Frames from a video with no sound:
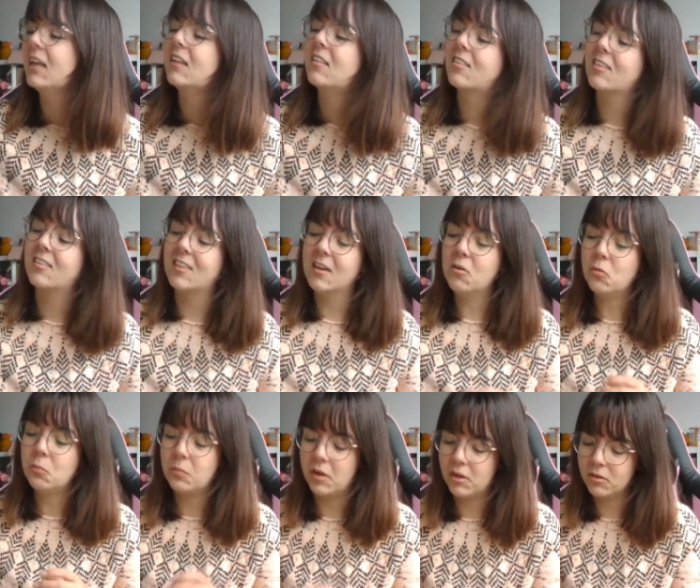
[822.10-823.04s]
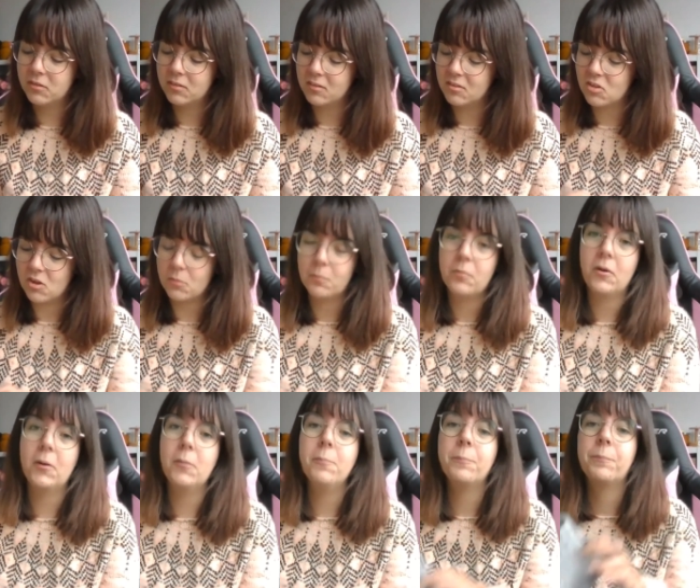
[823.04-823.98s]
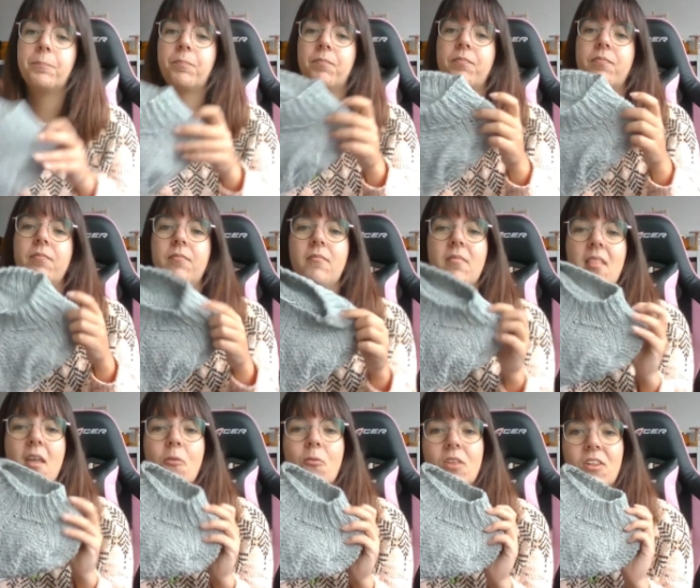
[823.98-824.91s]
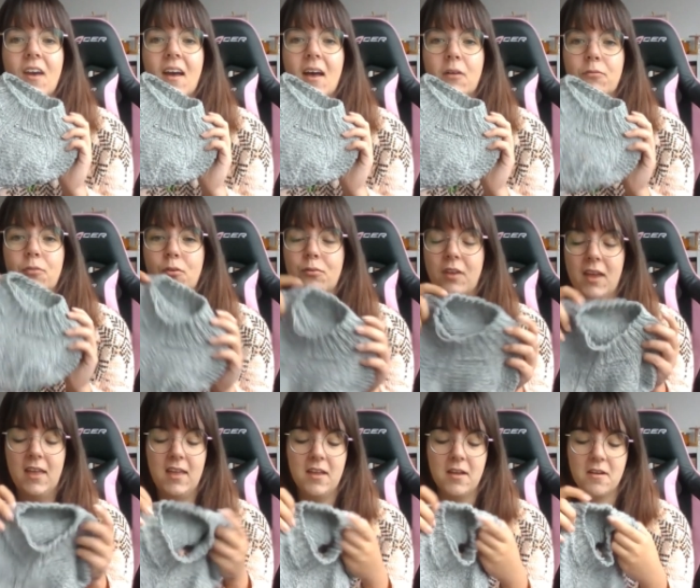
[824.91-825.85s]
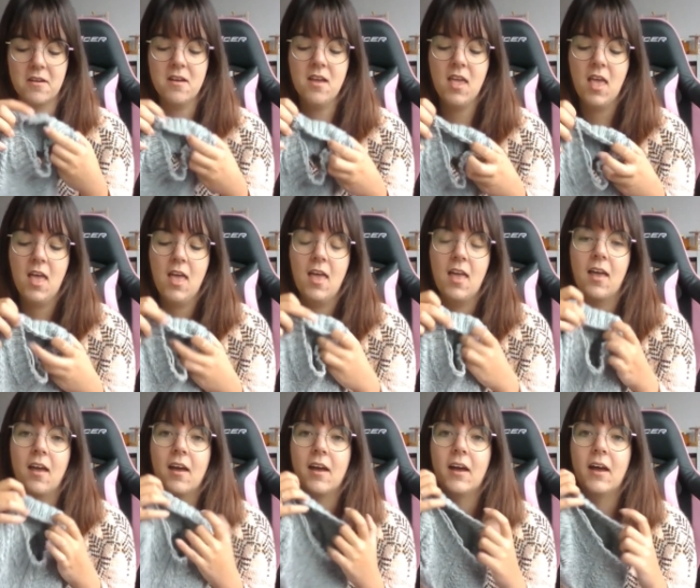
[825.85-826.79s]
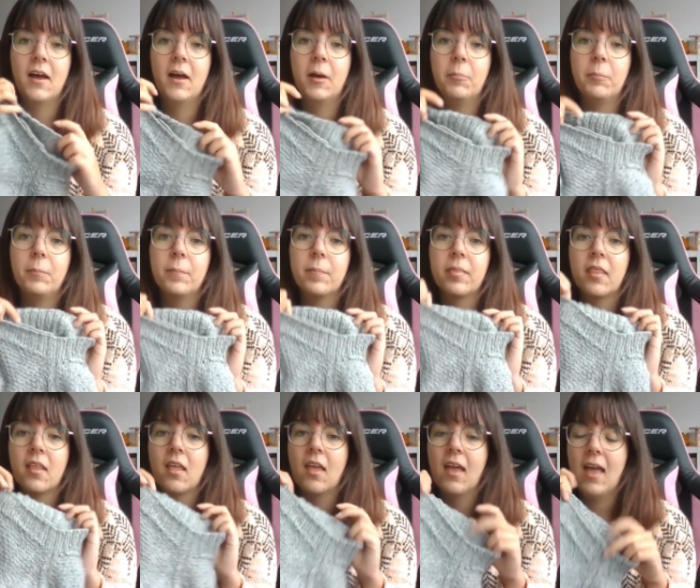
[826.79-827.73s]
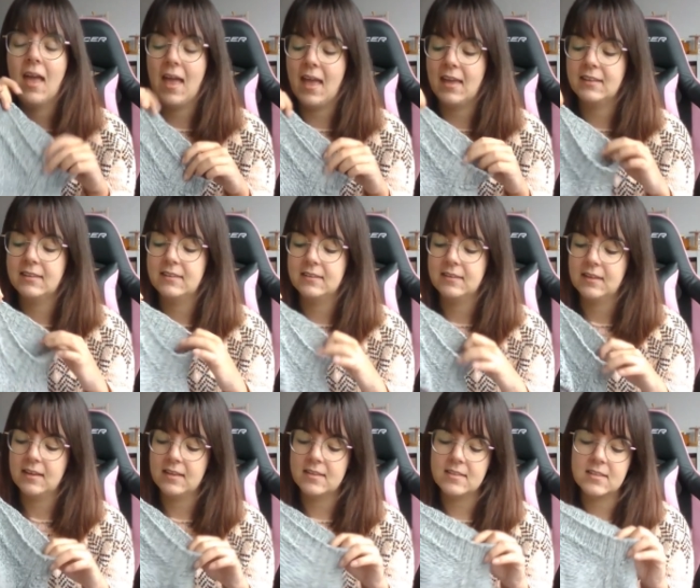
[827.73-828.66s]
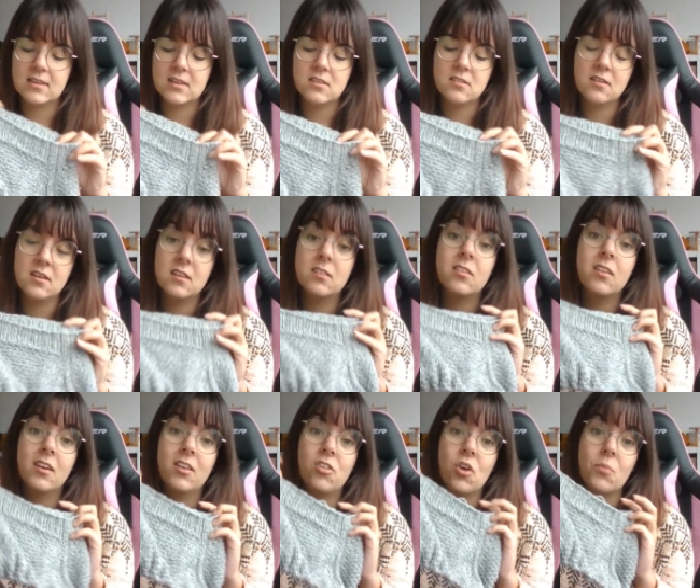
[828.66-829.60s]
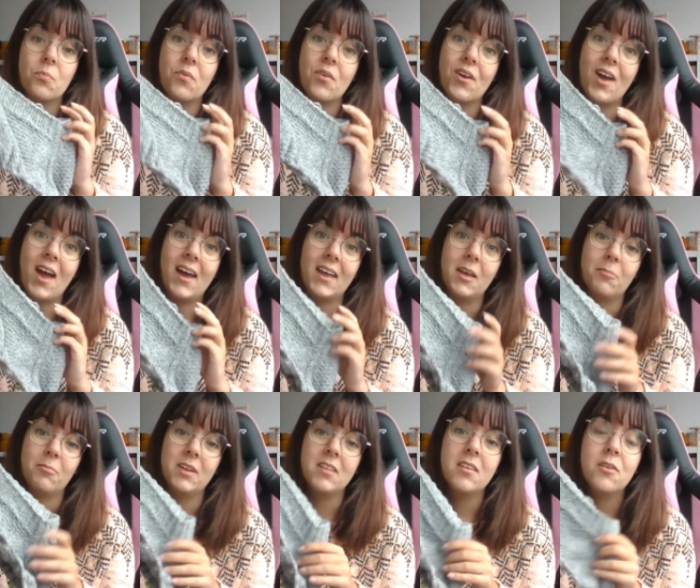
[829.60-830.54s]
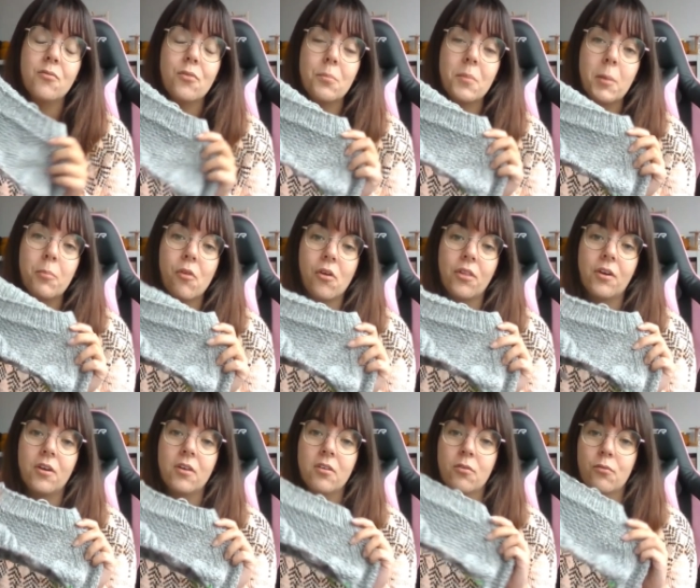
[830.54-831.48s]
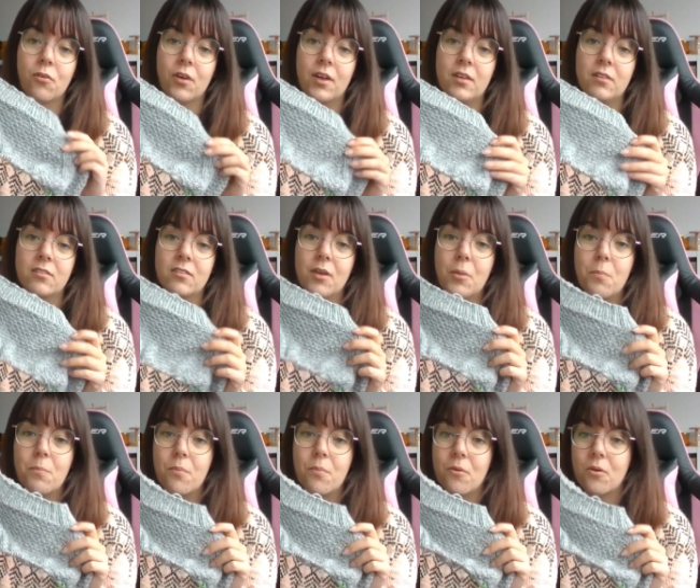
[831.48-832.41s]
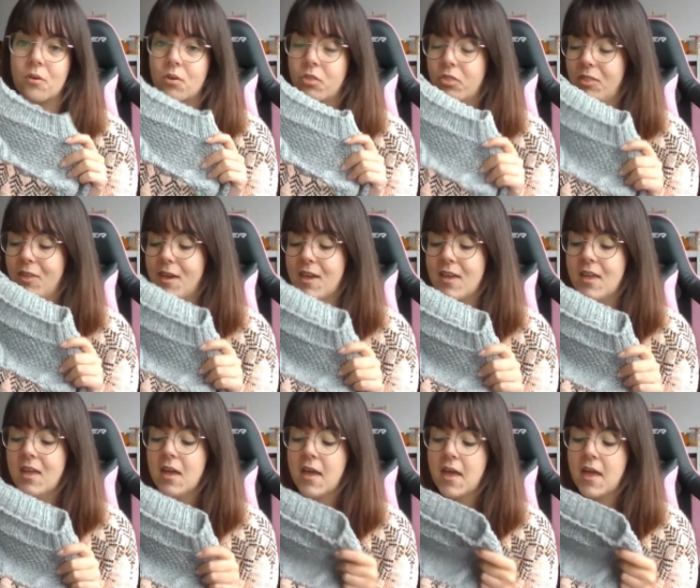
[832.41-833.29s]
it's the single malt jumper, which I have over here. And this is a jumper I am knitting for my brother for his birthday.